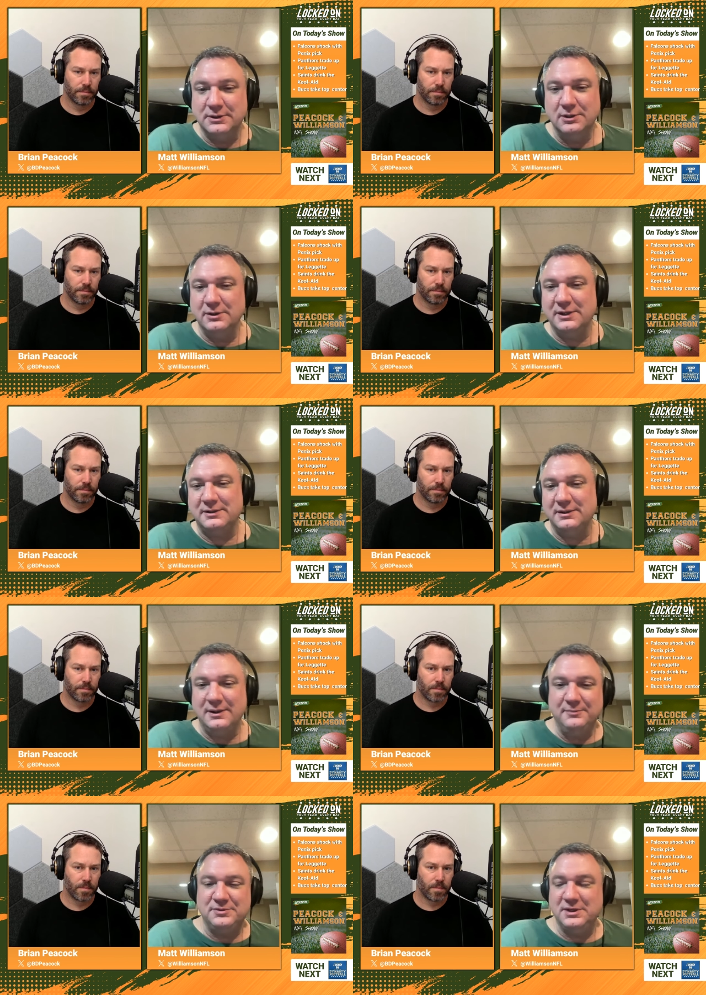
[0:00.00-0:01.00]
Speaker 1: you know, like
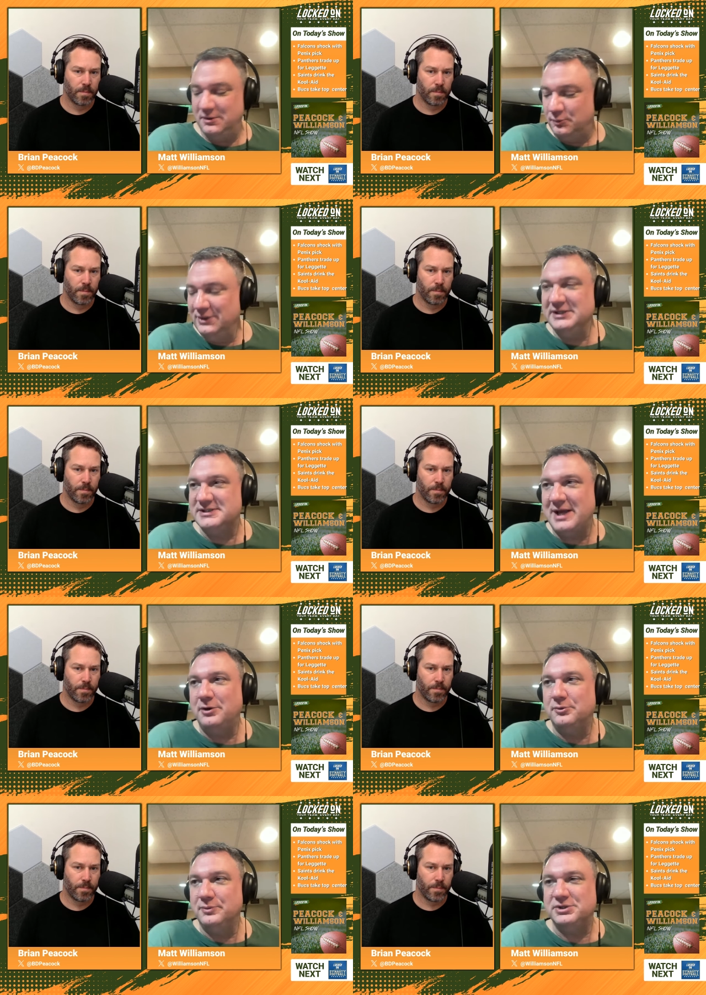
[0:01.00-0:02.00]
uh, um, in a really
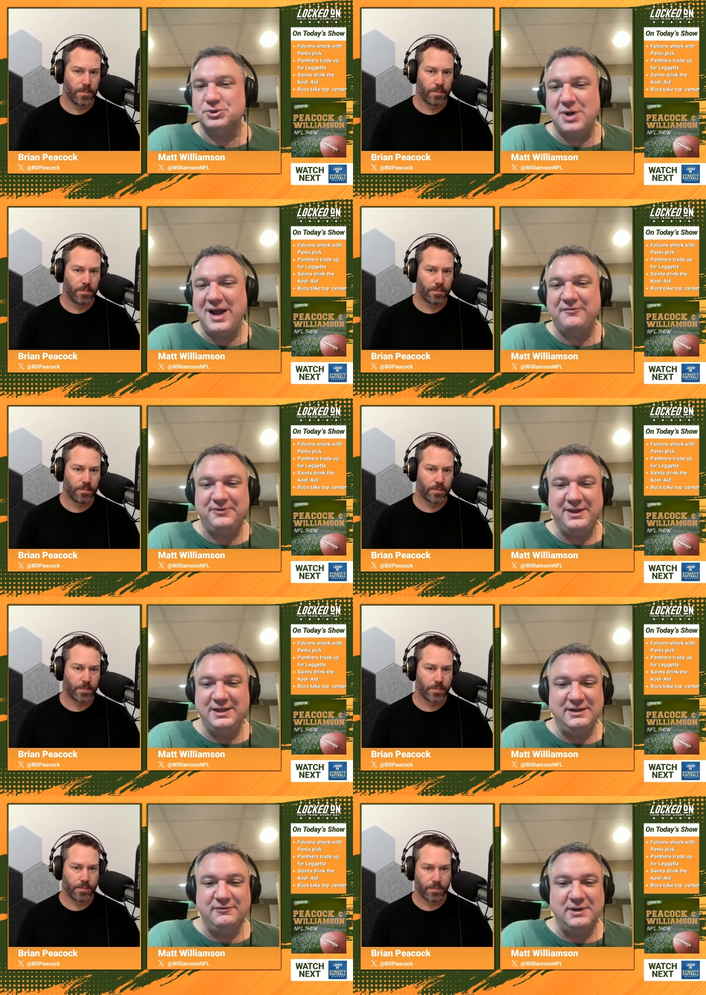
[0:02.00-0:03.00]
center rich draft. They
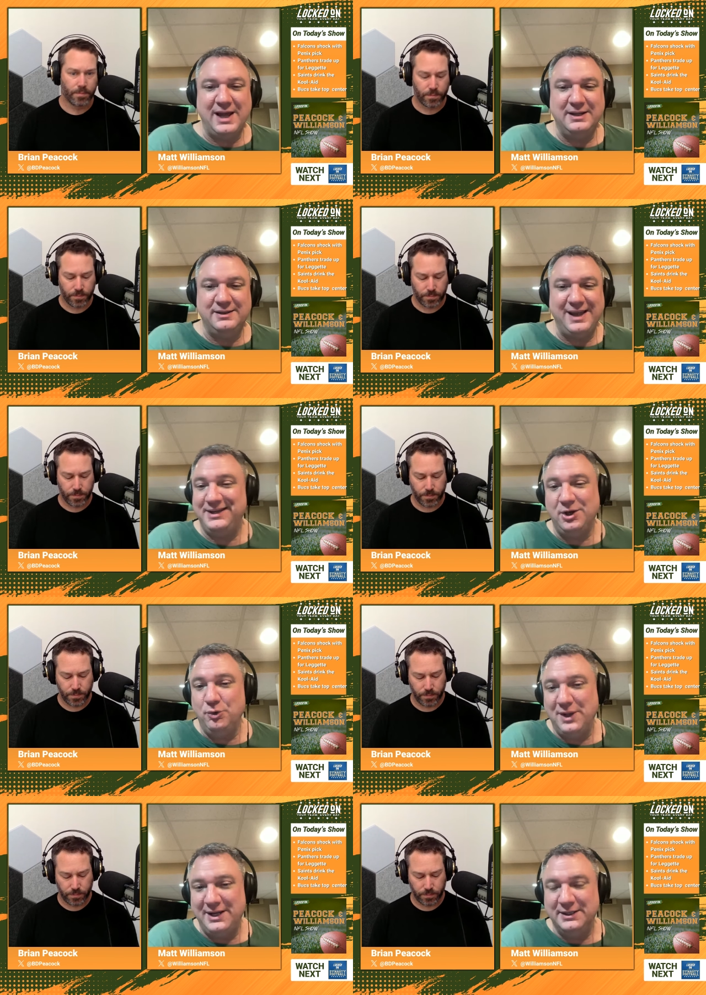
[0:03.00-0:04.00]
didn't even add any
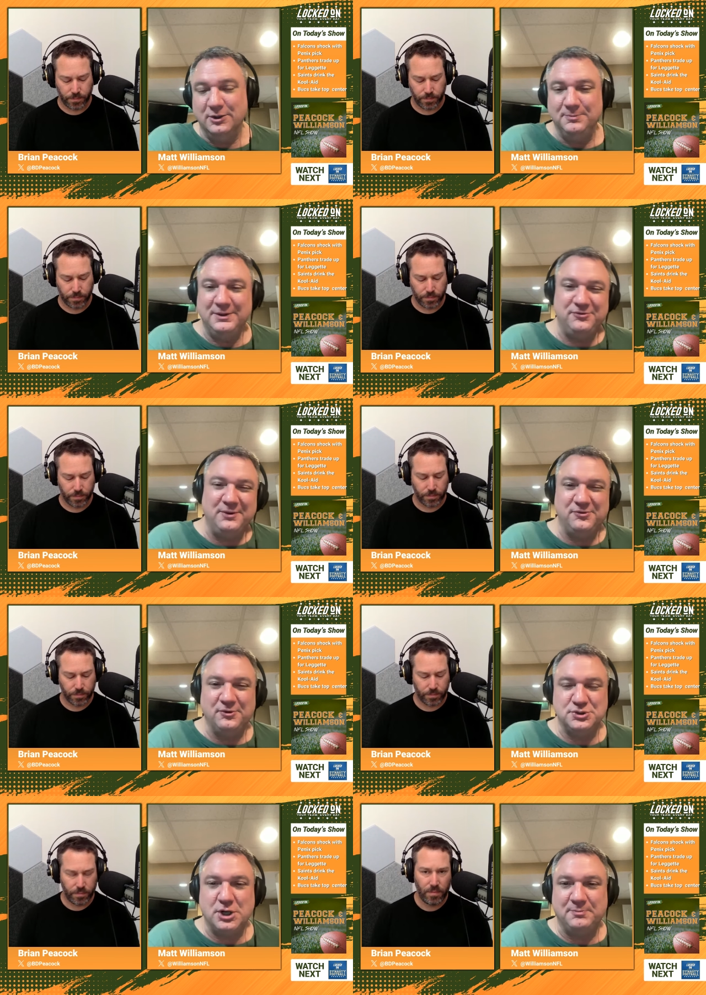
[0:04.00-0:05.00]
O line help. I was, I was, a
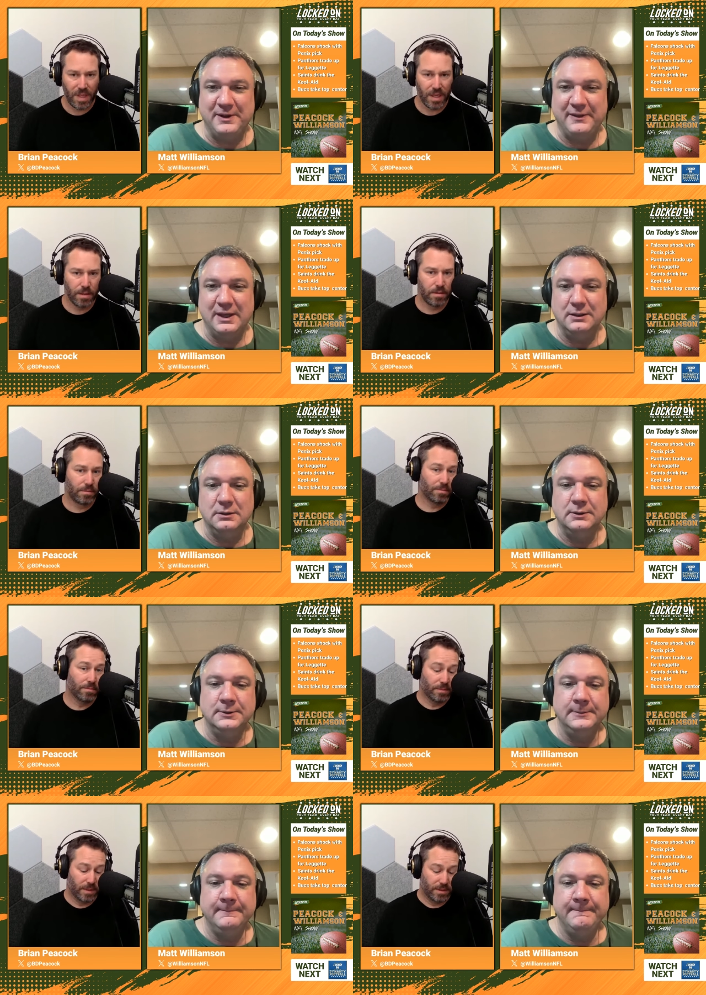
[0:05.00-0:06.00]
little shocked by that.
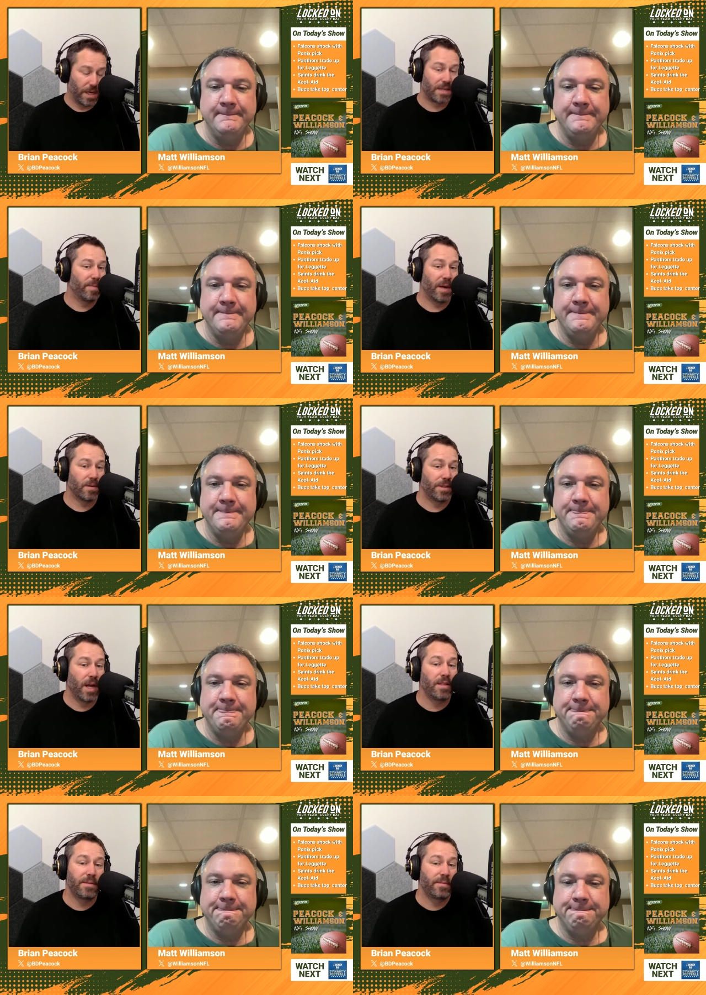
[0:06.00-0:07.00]
Speaker 2: Jackson Powers
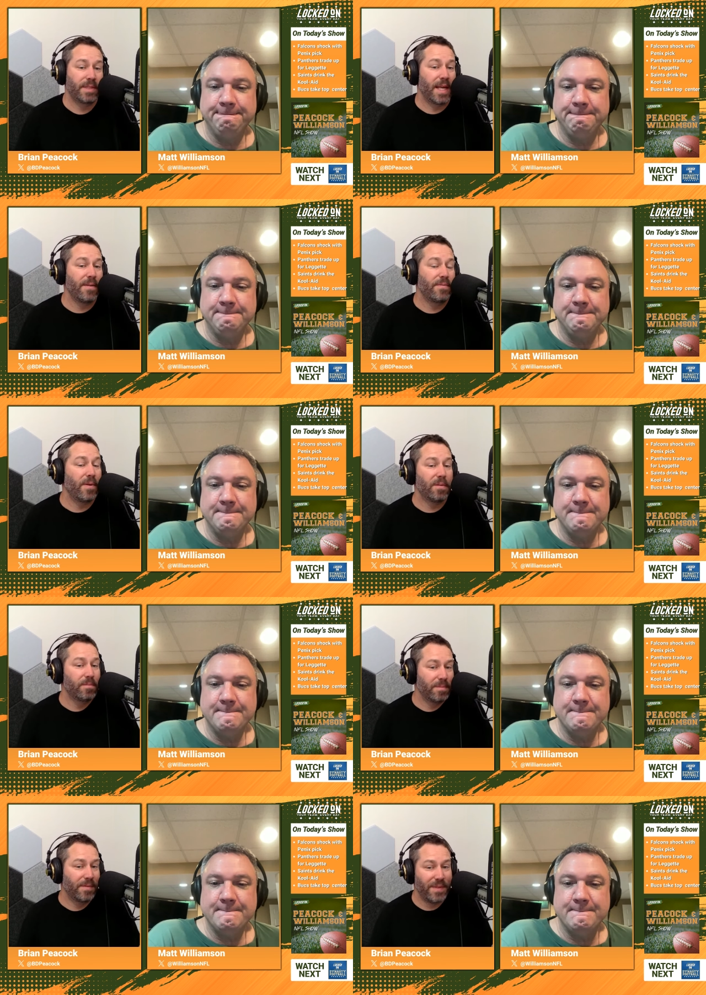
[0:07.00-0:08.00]
Johnson was there for
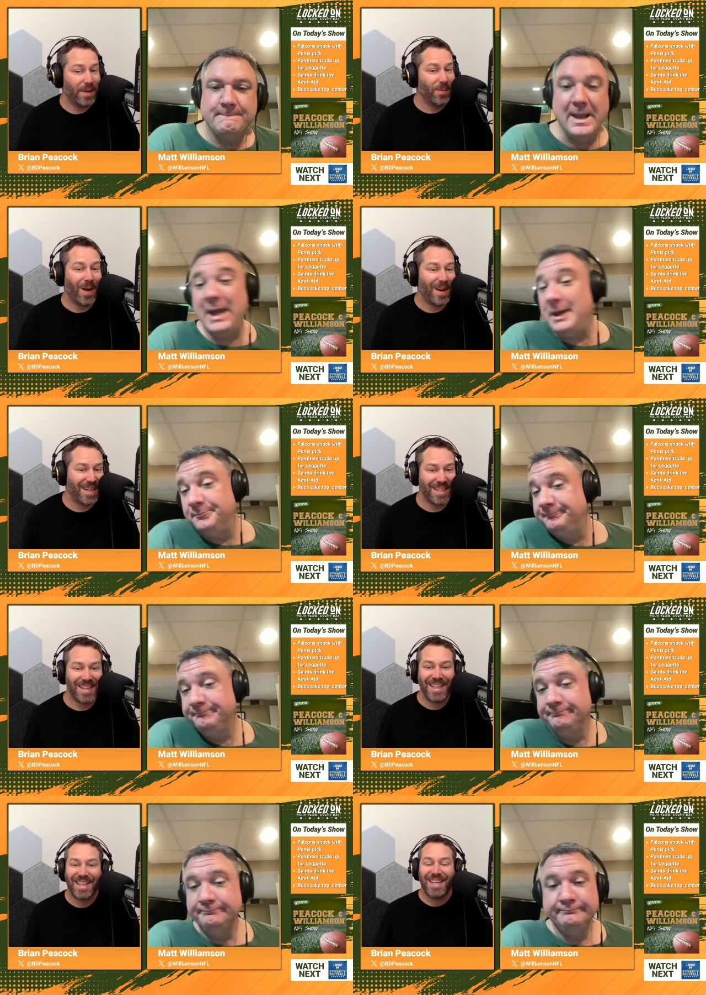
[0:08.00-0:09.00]
him if they wanted. Yeah.
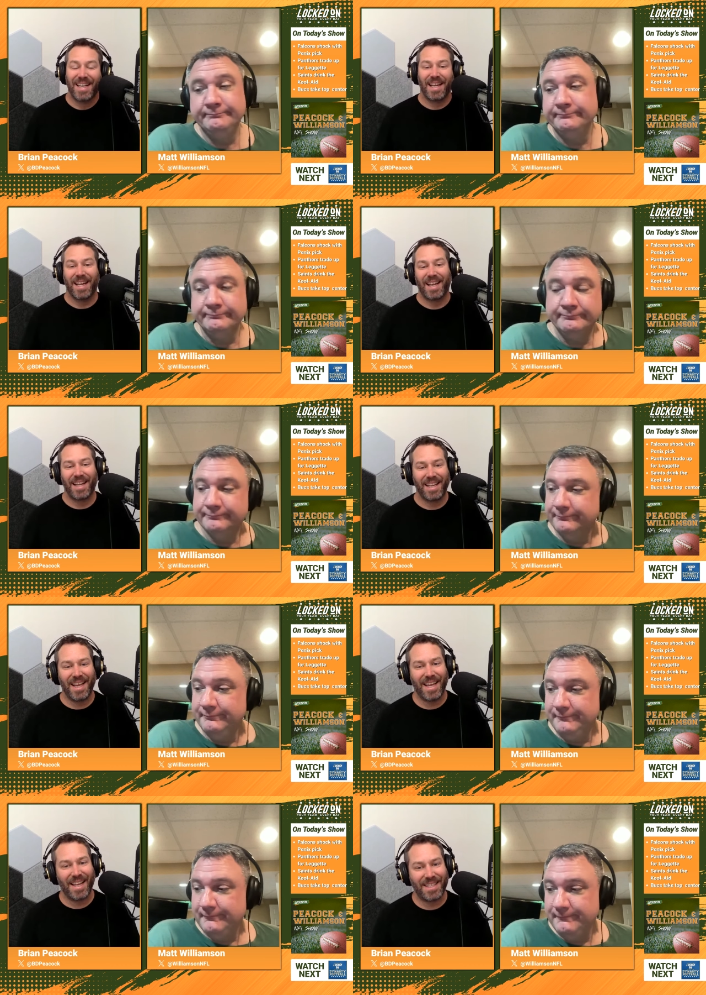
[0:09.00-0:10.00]
Uh,
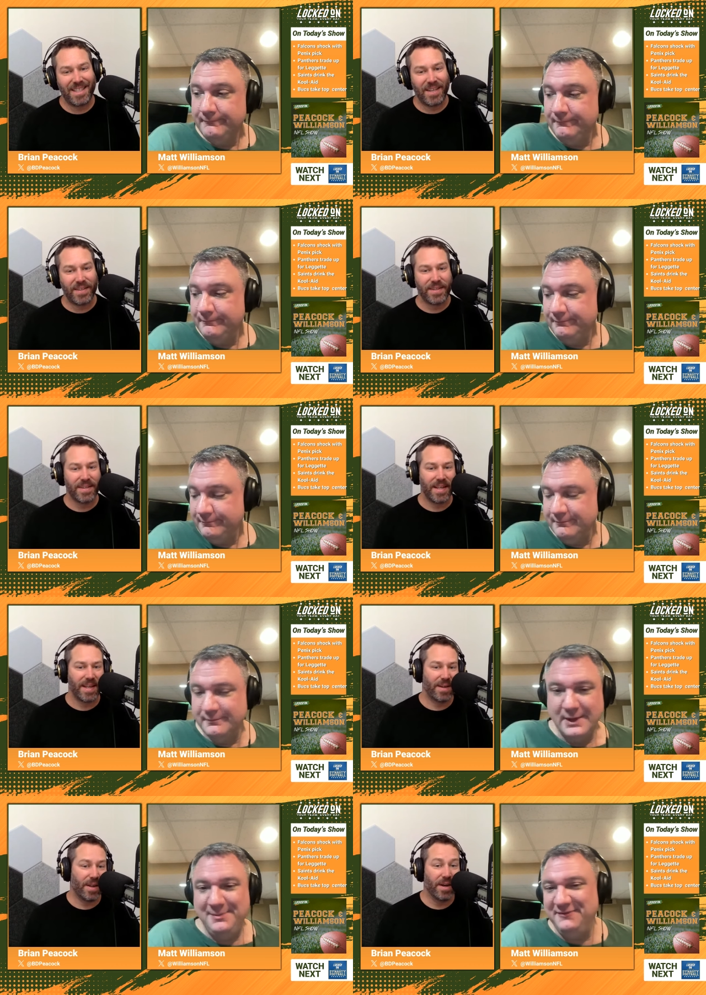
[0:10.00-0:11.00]
yeah, it's so uh, they're
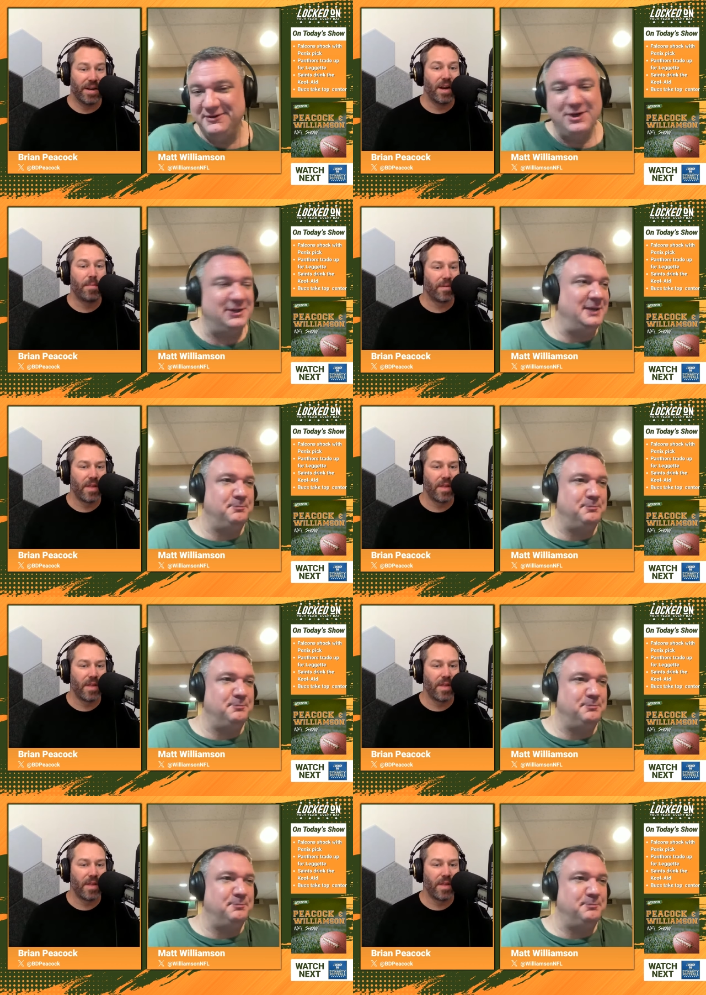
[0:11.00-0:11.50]
and, and I'm even talking like